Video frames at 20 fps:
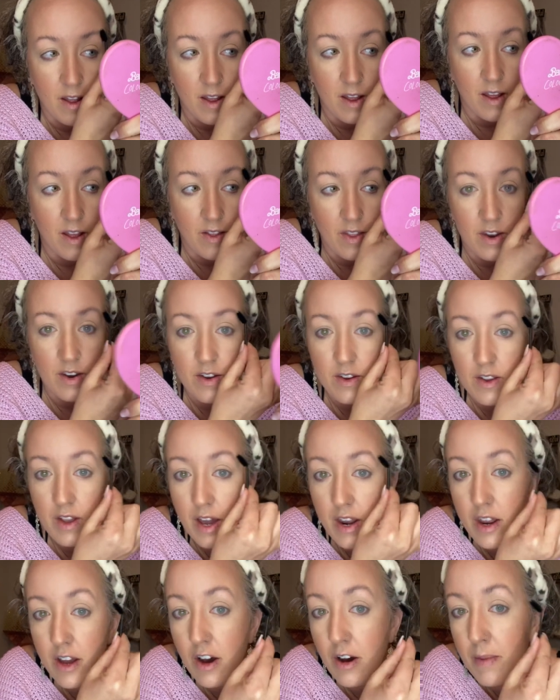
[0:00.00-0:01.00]
and then just kind
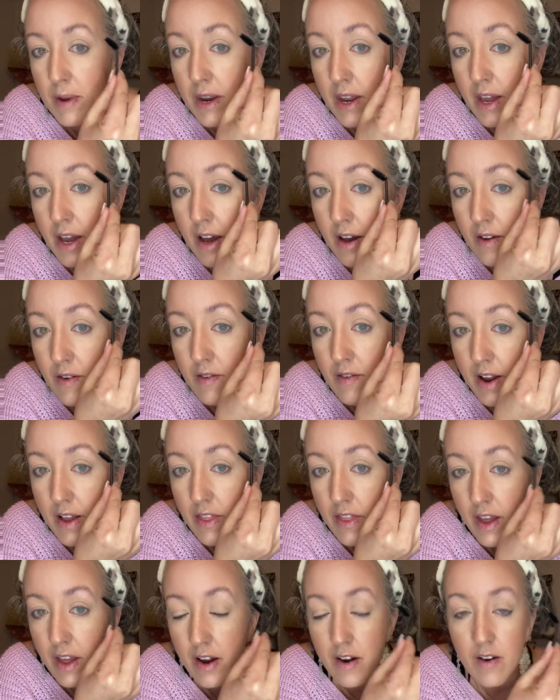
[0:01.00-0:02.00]
of comb it down right
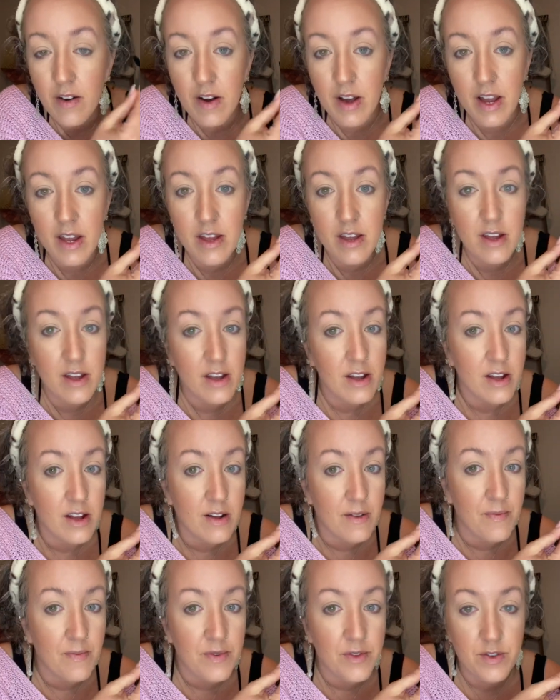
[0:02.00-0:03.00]
there, okay?
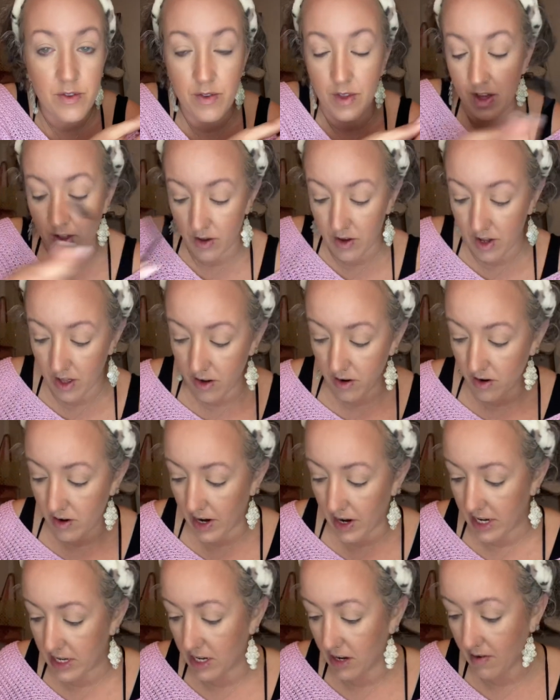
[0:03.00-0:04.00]
So they look a little
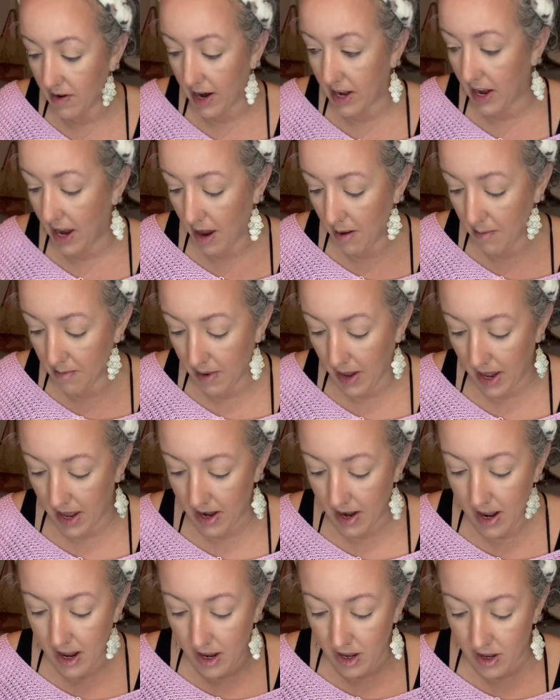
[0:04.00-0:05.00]
crazy right now, but
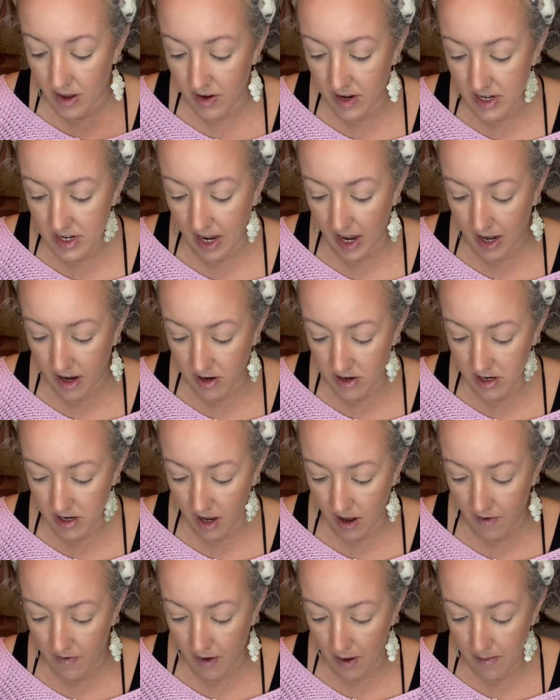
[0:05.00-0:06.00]
you can take
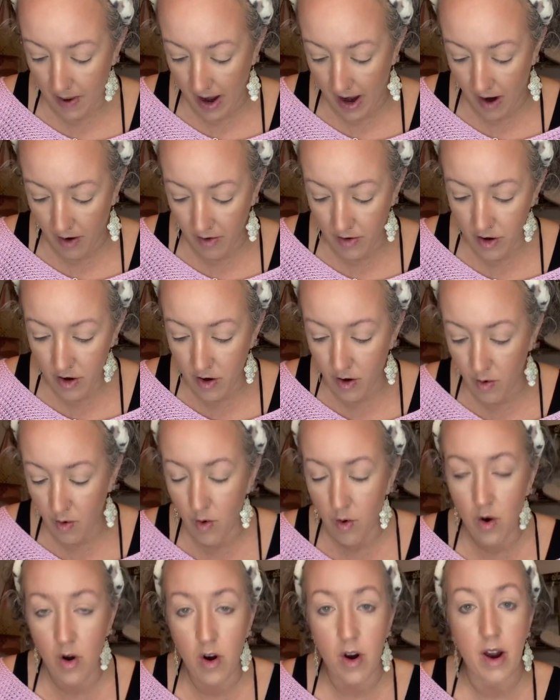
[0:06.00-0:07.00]
yourself a powder
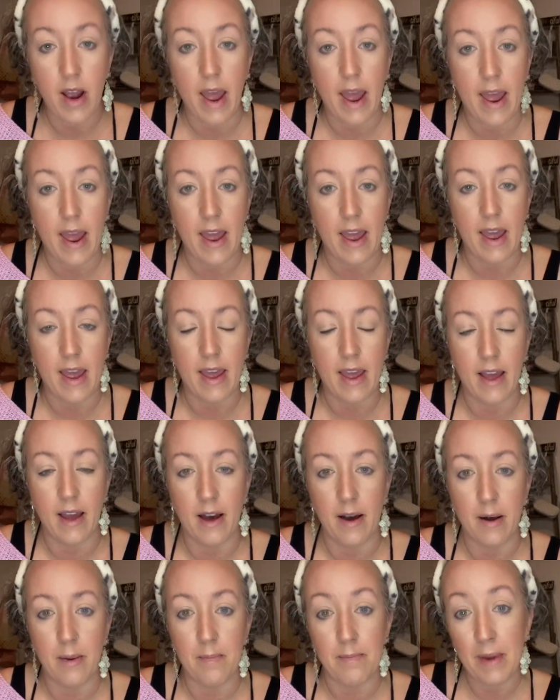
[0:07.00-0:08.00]
or a
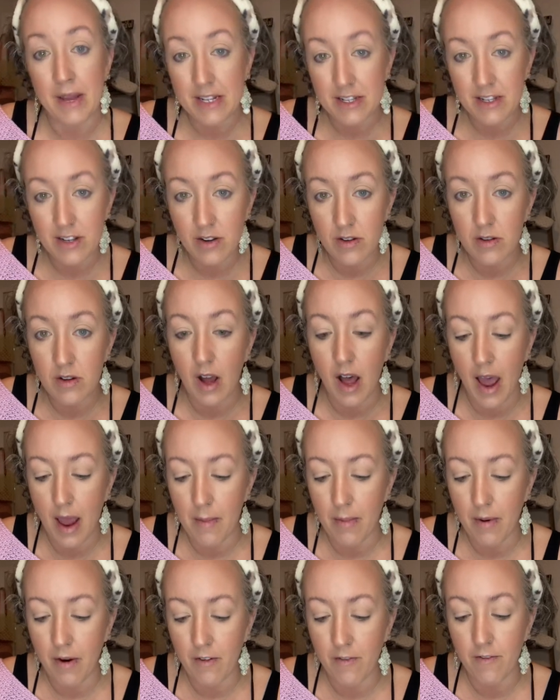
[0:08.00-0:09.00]
pencil. I
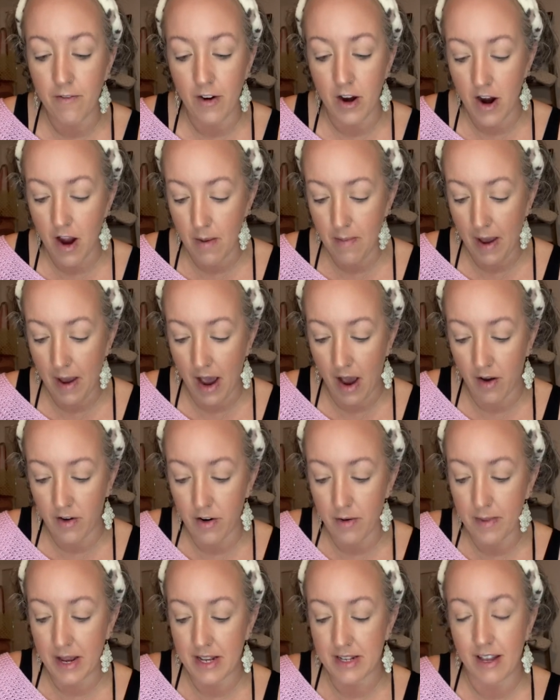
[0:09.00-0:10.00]
prefer a powder
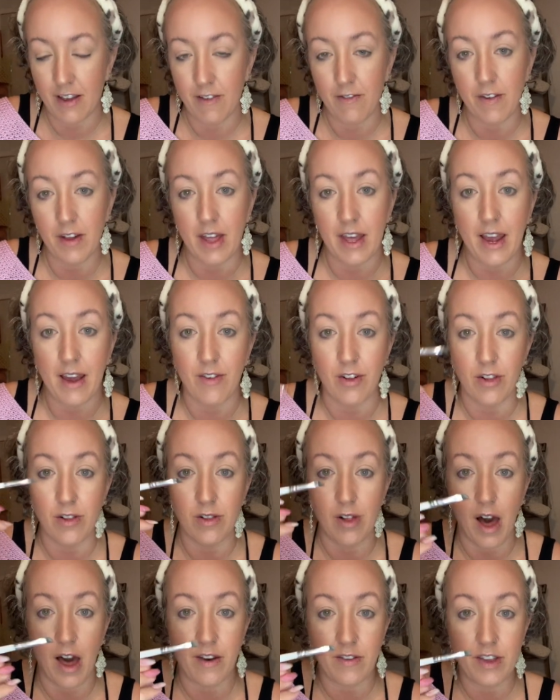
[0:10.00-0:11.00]
because I feel like I have a
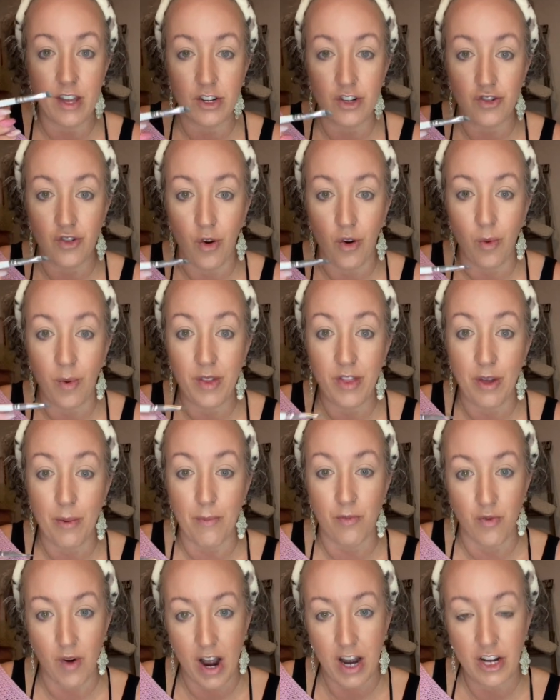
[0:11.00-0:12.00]
lot of control with the
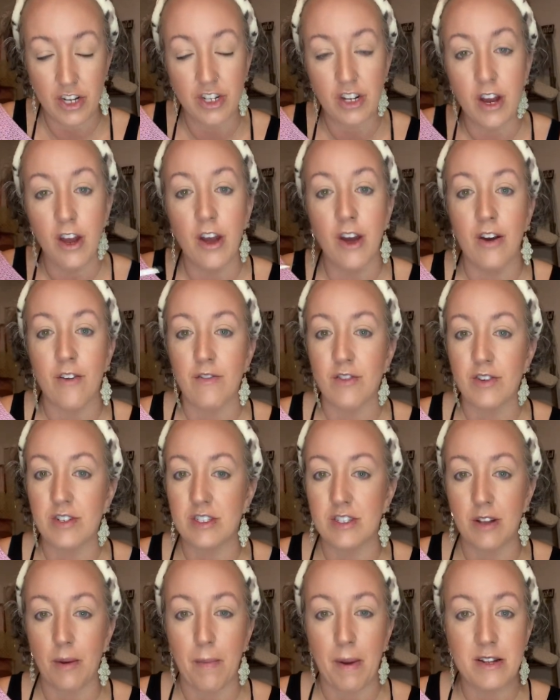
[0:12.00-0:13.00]
brush versus
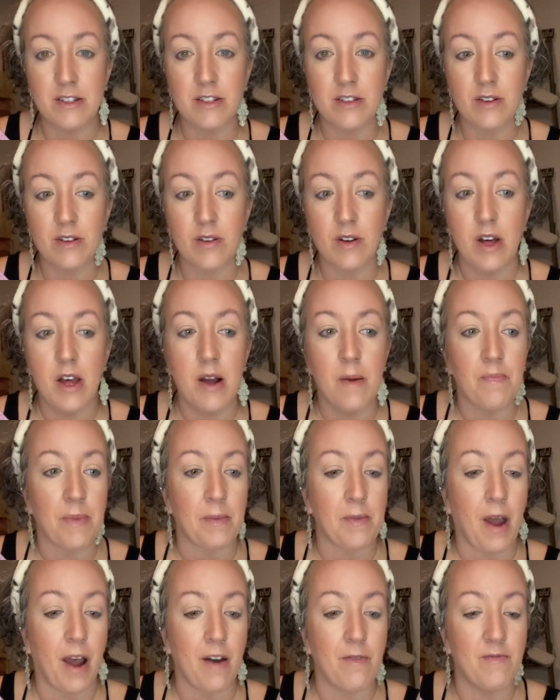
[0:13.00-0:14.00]
a pencil.
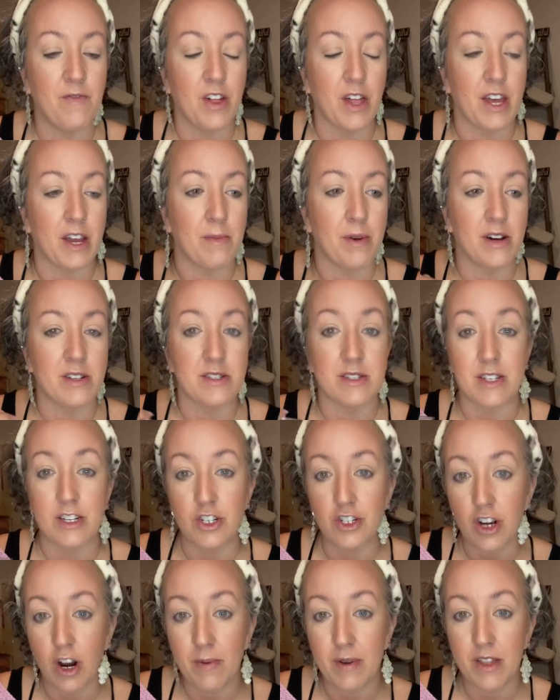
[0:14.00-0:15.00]
I feel like I'm constantly
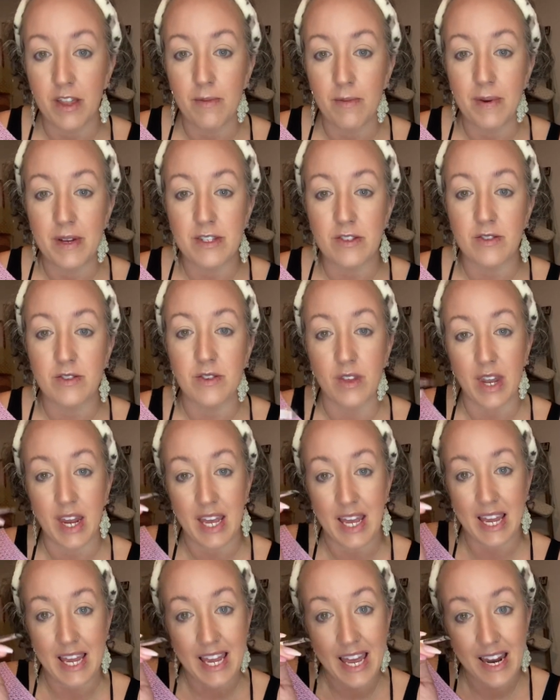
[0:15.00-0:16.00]
sharpening the pencil so that I
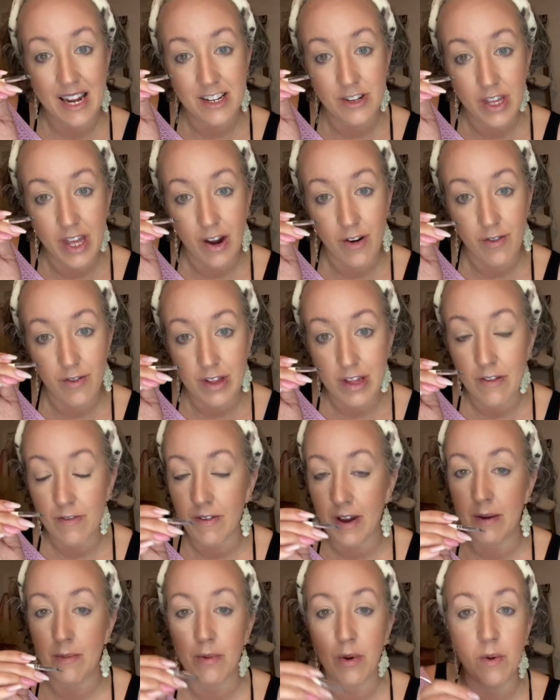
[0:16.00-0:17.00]
can get it to that really
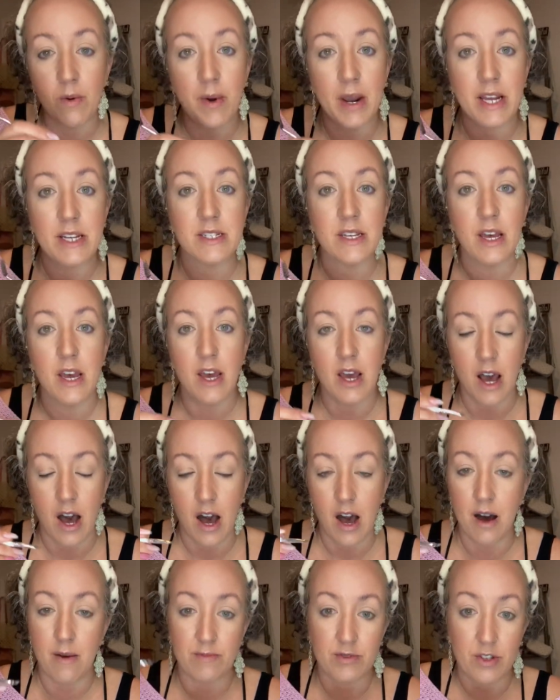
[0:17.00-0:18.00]
fine point.
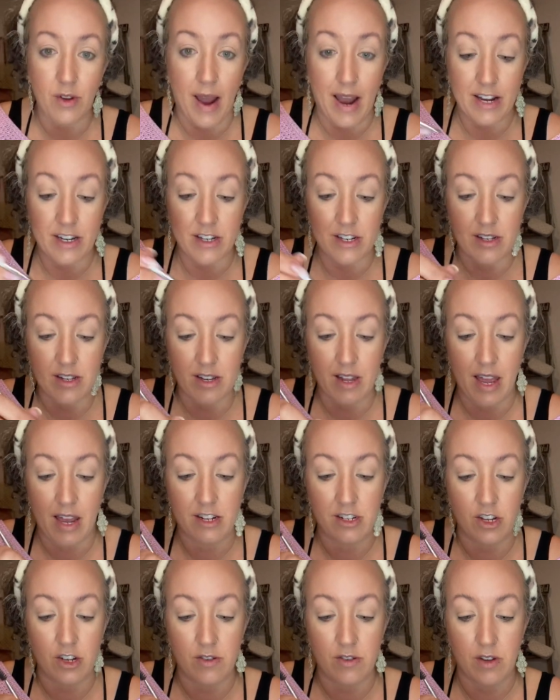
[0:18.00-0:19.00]
So I just like
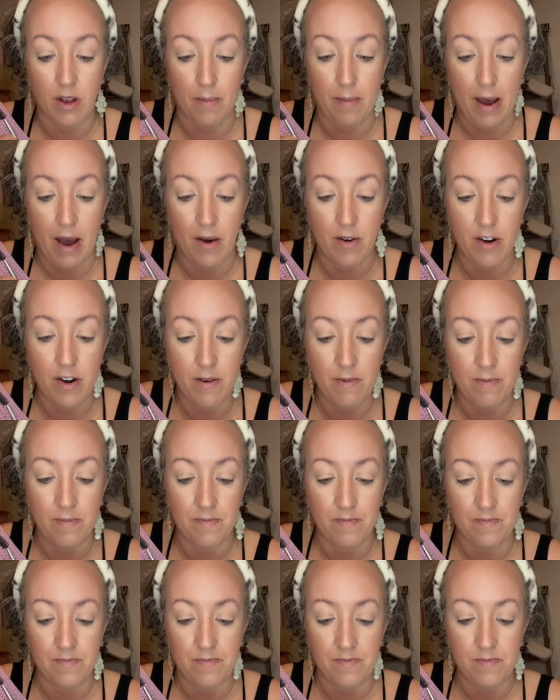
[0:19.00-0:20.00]
to use a powder,
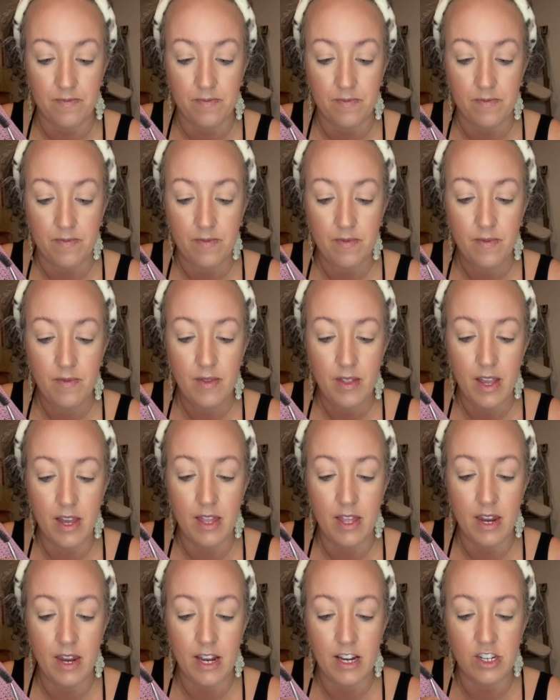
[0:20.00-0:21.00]
and
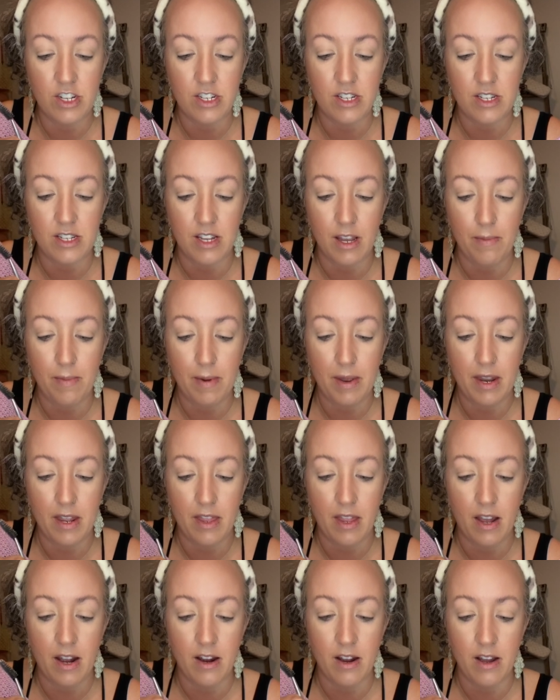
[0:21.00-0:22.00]
then I just dip it in
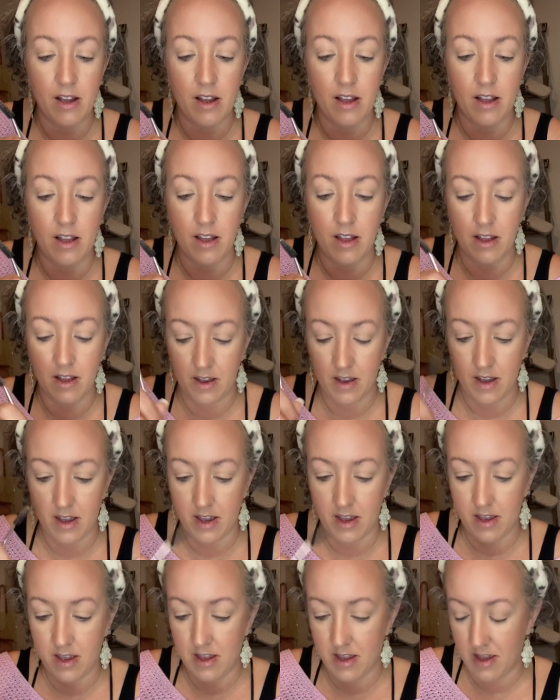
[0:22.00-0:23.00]
there,
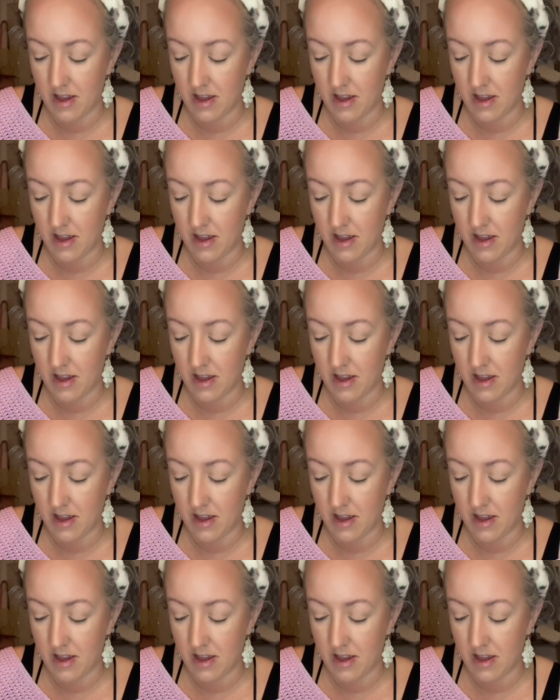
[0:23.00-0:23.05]
okay?